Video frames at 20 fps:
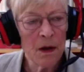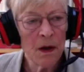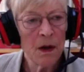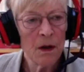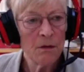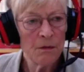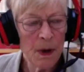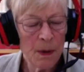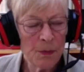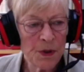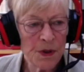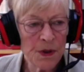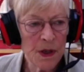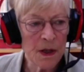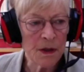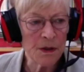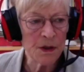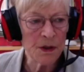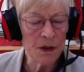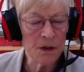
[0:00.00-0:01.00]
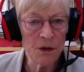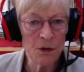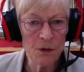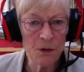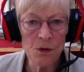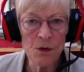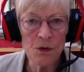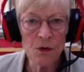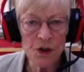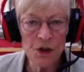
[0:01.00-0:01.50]
represented through
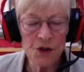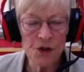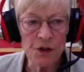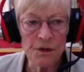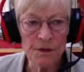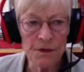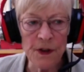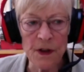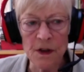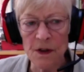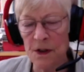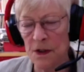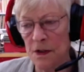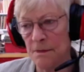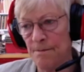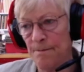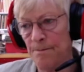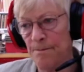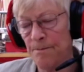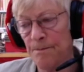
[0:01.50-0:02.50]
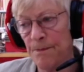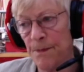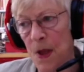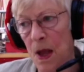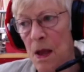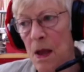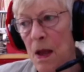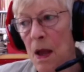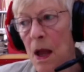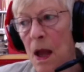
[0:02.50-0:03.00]
Christian figures.
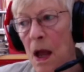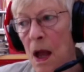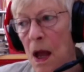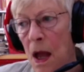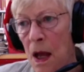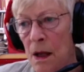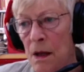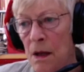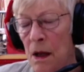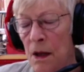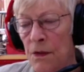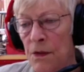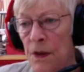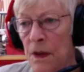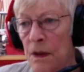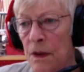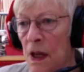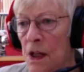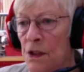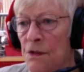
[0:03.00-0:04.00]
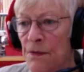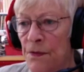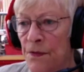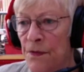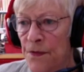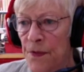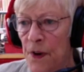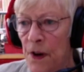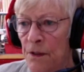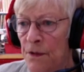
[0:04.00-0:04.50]
And I think that's
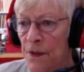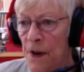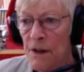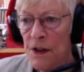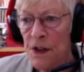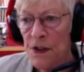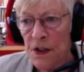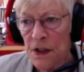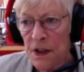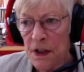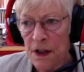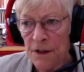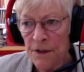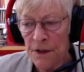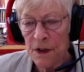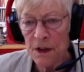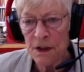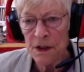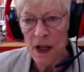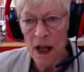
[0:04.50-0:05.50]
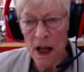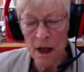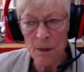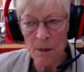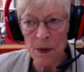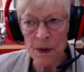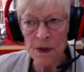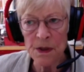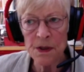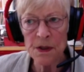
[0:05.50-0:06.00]
a very significant
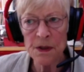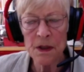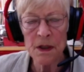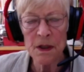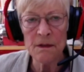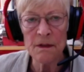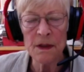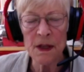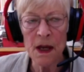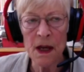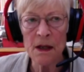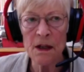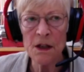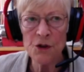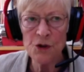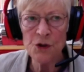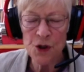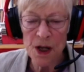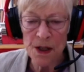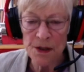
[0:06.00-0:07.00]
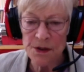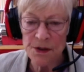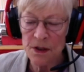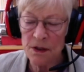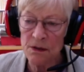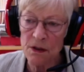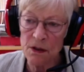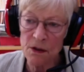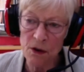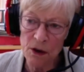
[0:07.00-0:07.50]
element in their interest in
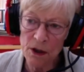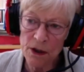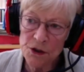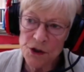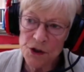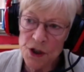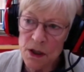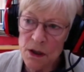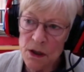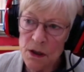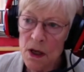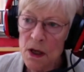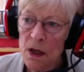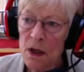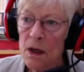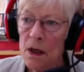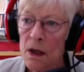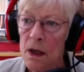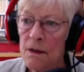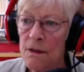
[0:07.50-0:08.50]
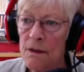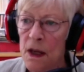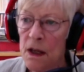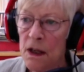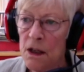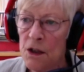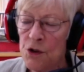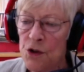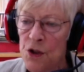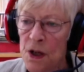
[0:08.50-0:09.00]
theology, in their
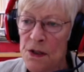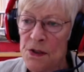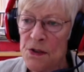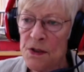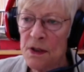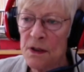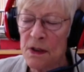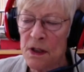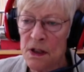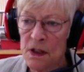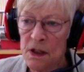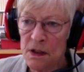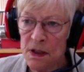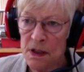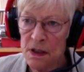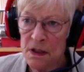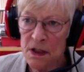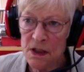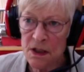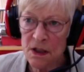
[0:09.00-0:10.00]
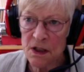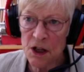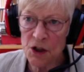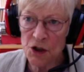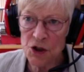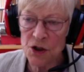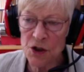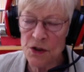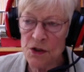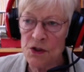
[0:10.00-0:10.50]
interest in the di
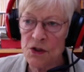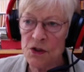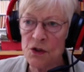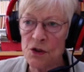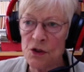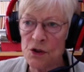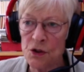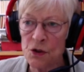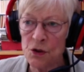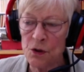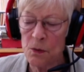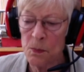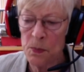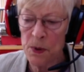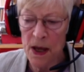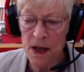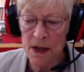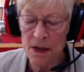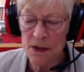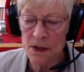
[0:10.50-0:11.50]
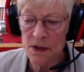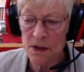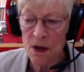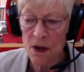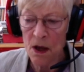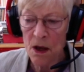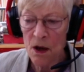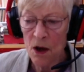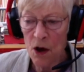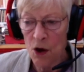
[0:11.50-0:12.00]
discussions that took place
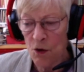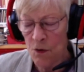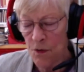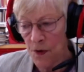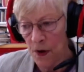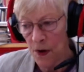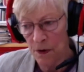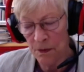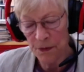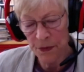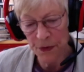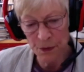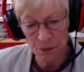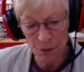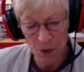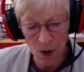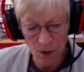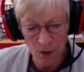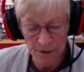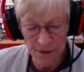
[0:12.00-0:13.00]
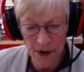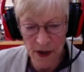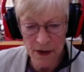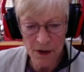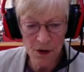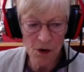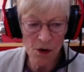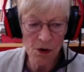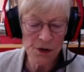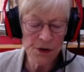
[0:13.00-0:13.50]
over the role of
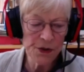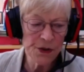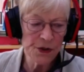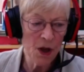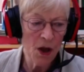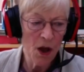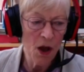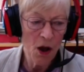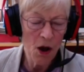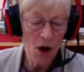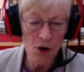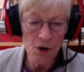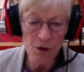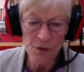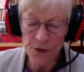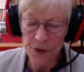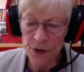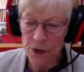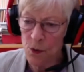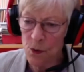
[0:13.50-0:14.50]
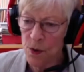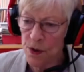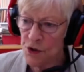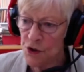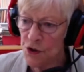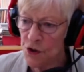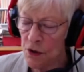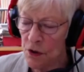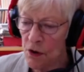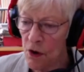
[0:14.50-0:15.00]
icons, over the
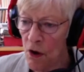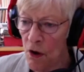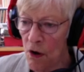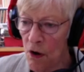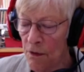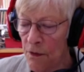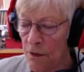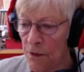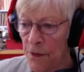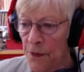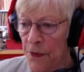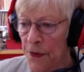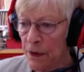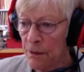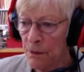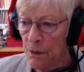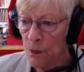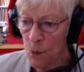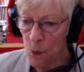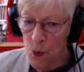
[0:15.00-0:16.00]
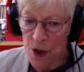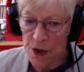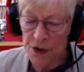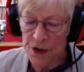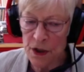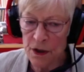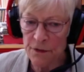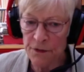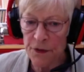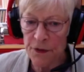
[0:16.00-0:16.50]
question of the
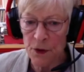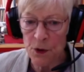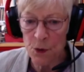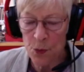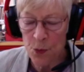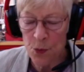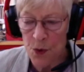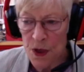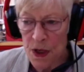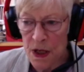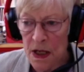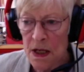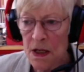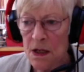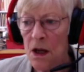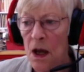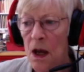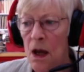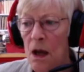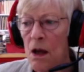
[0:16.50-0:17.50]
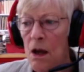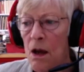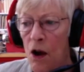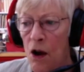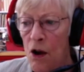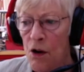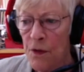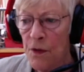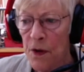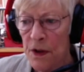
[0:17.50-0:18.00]
wording of the creed,
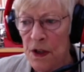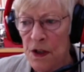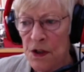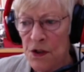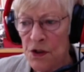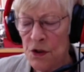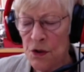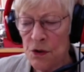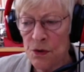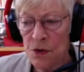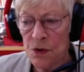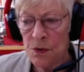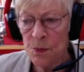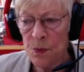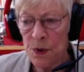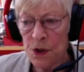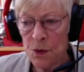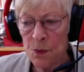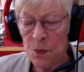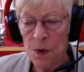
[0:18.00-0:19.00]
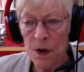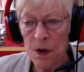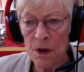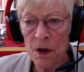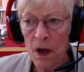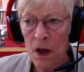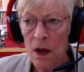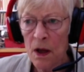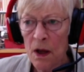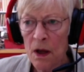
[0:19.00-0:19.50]
over issues which were
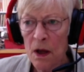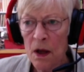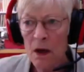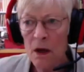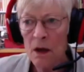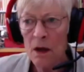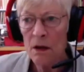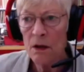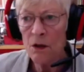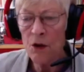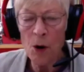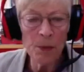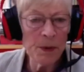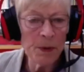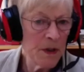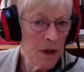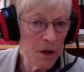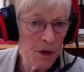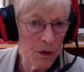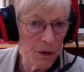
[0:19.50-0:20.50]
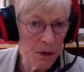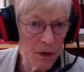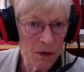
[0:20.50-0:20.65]
gobbledygook